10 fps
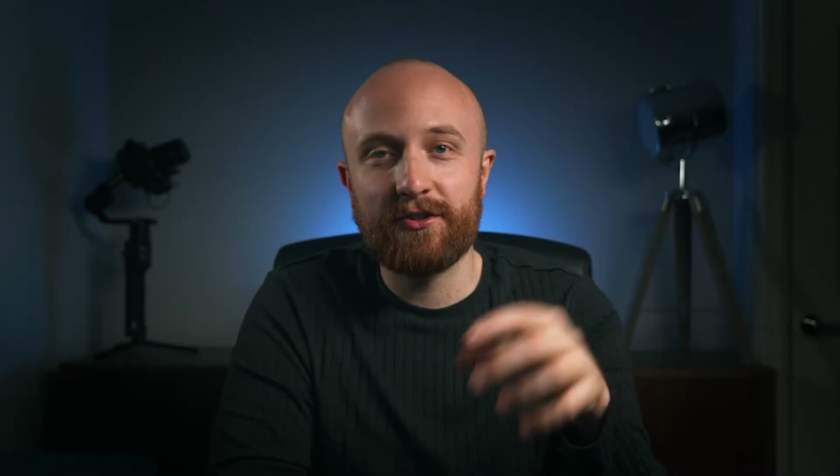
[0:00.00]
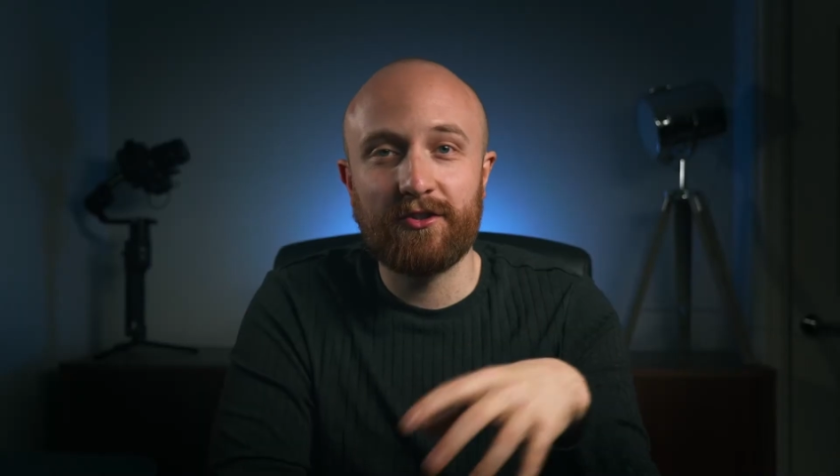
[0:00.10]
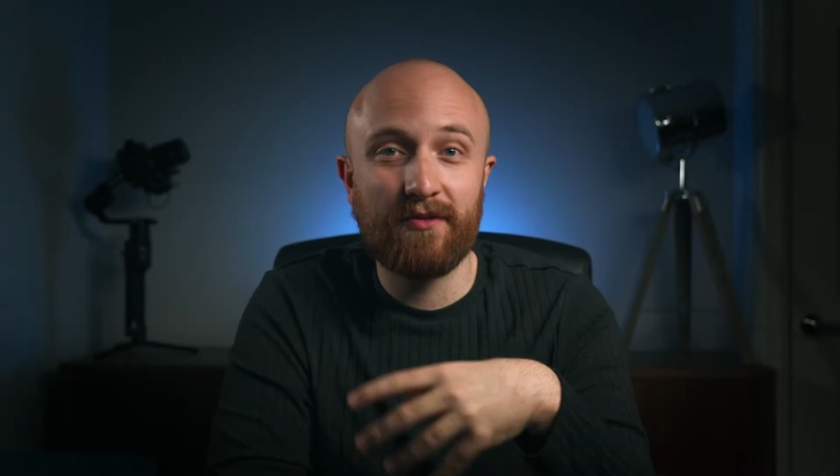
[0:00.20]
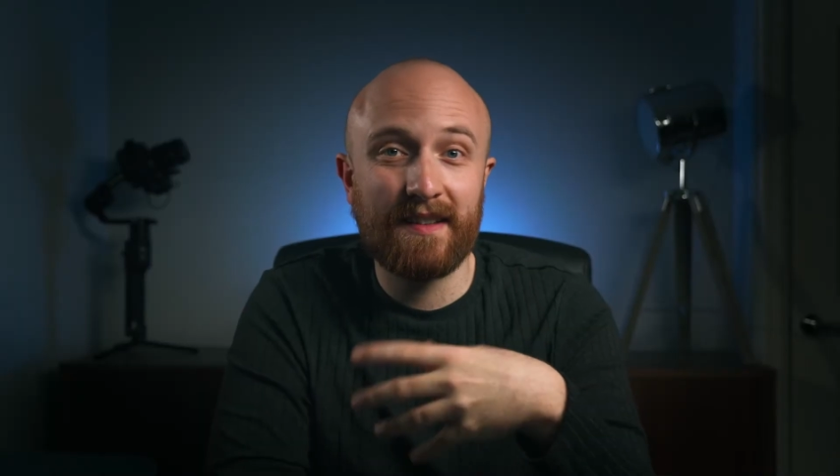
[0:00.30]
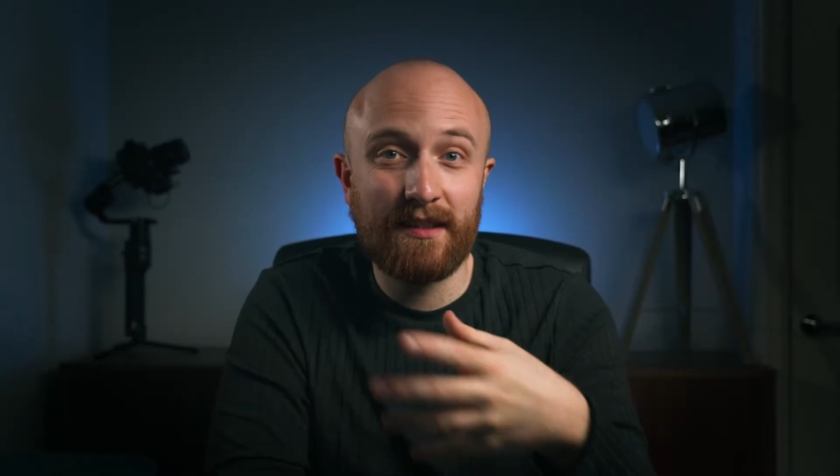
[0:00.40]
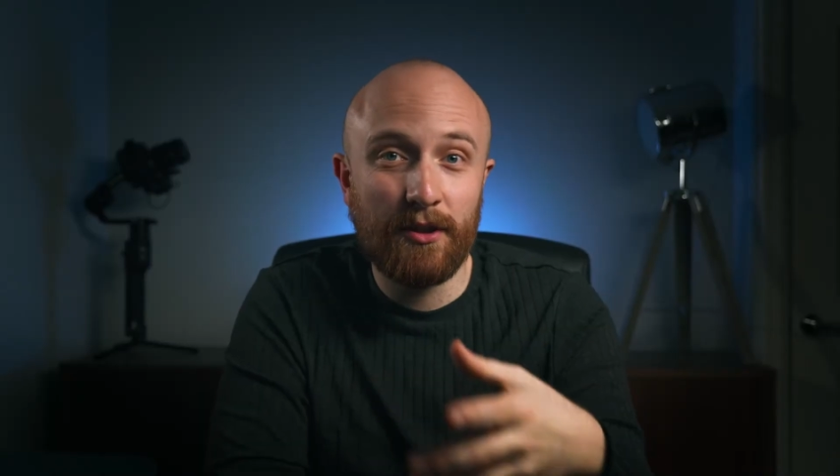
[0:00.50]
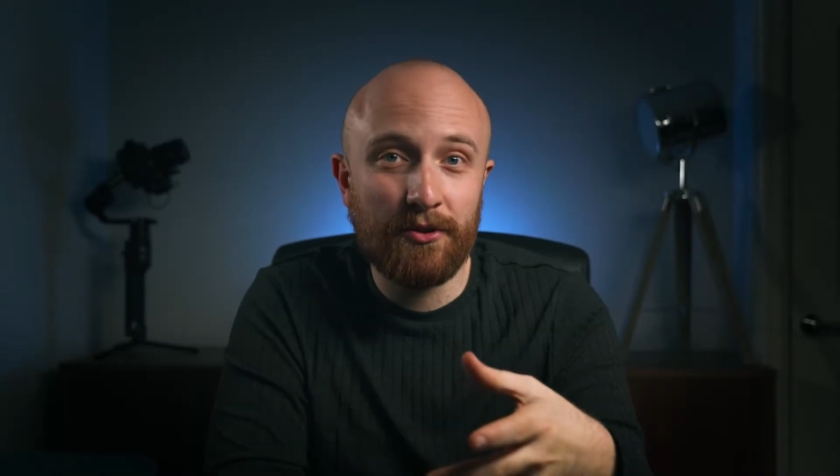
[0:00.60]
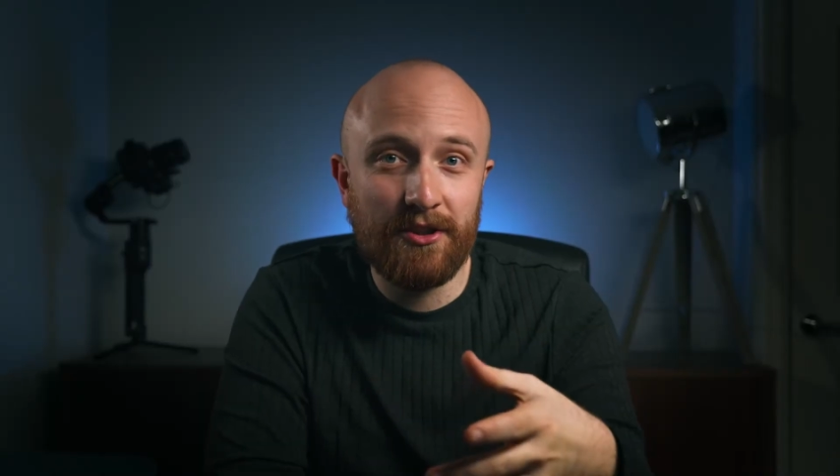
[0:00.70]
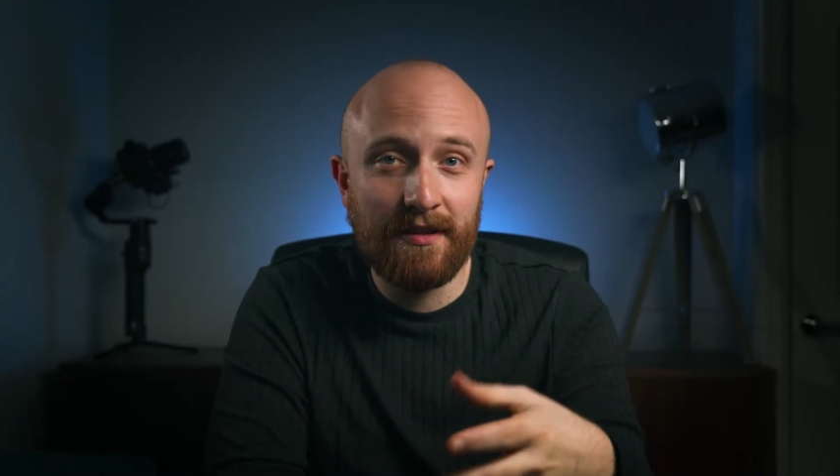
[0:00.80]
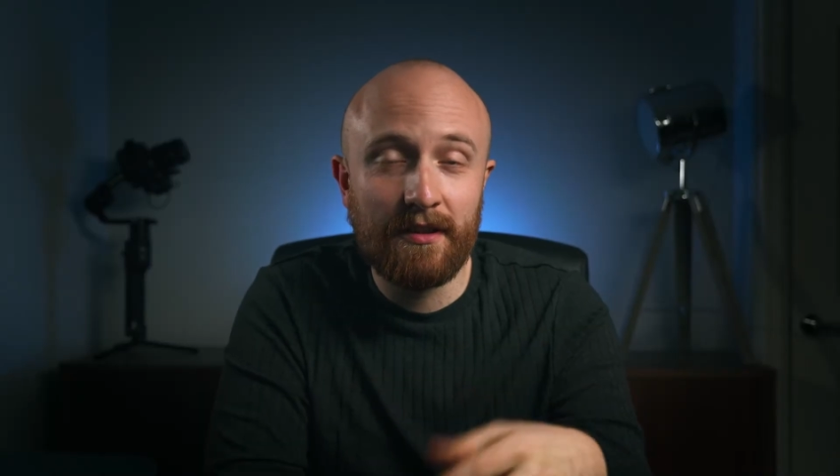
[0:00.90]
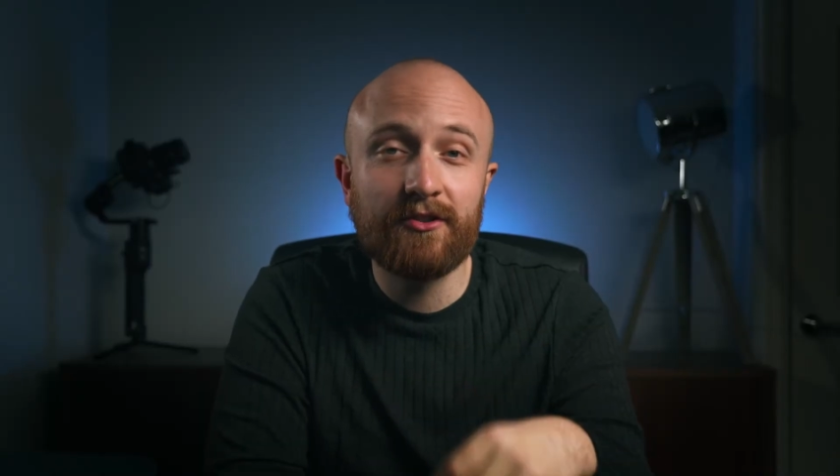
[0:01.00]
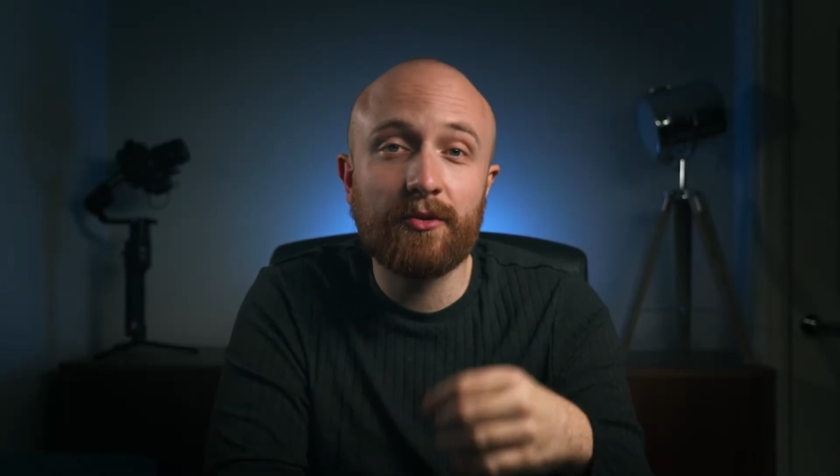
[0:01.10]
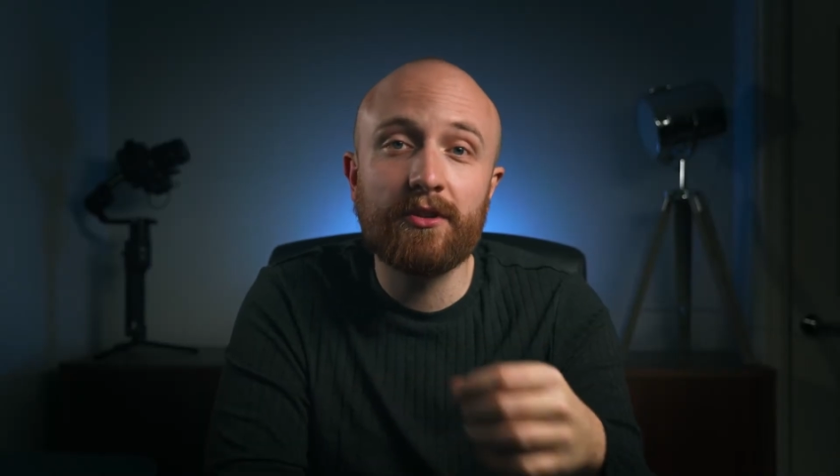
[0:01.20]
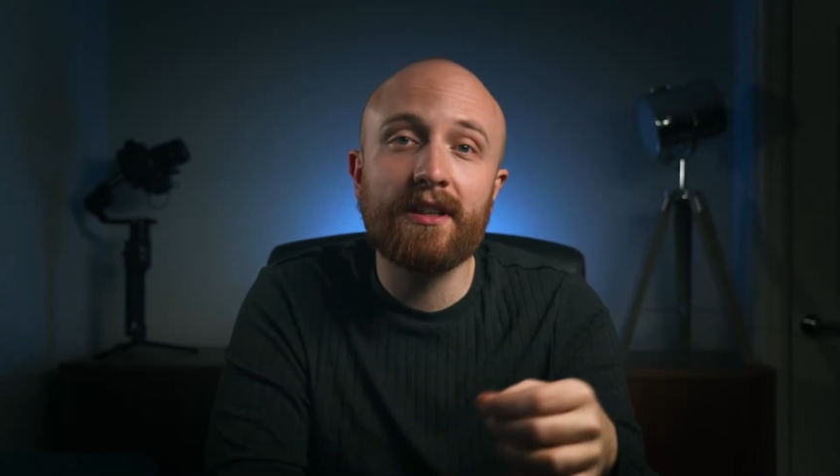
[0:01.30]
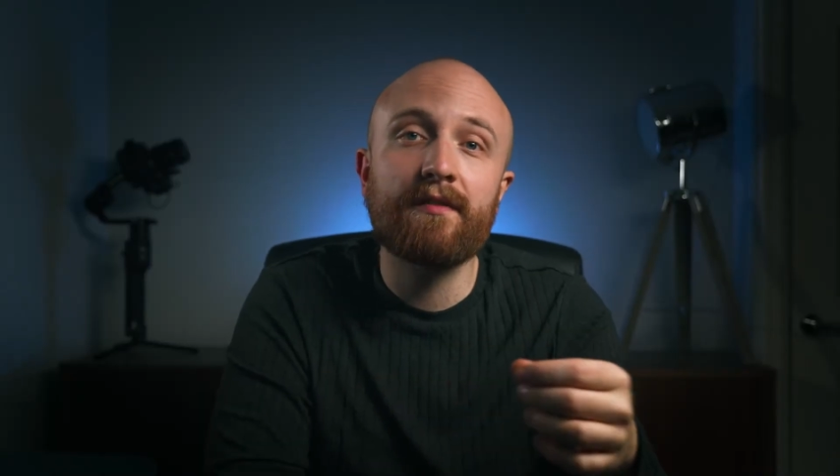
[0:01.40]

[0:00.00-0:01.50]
such as the resolution, some good